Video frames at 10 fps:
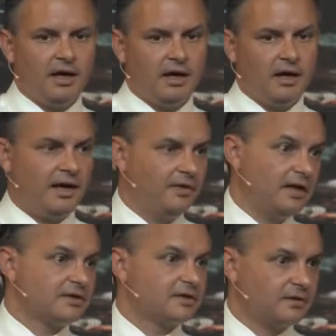And
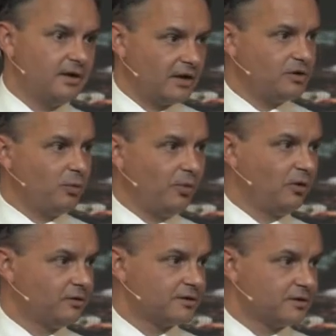that's actually what
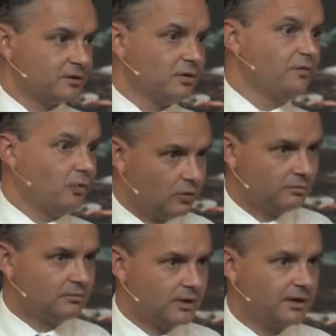politics is good for,
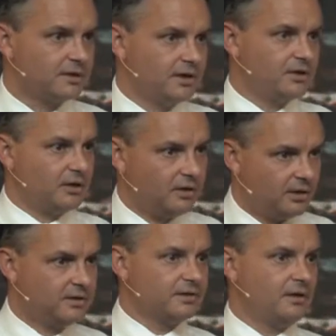right? Because
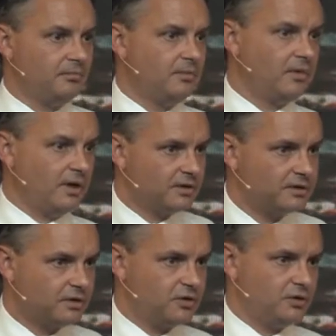it is the
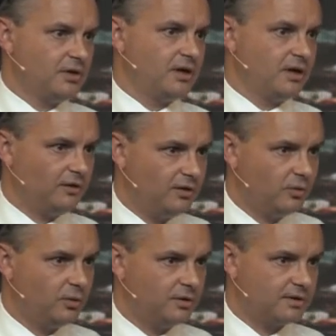institution that can
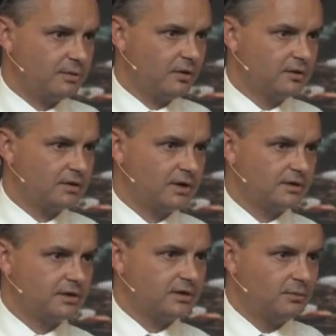deal with some of those kind
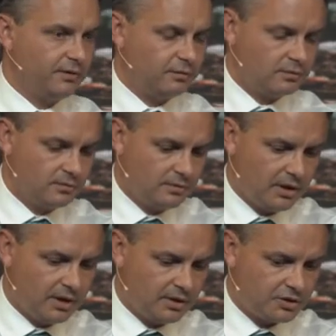of system level
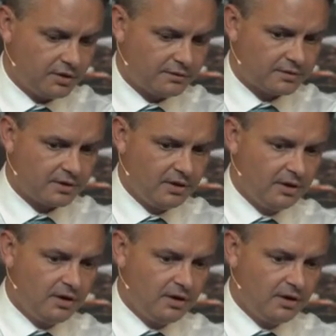shifts.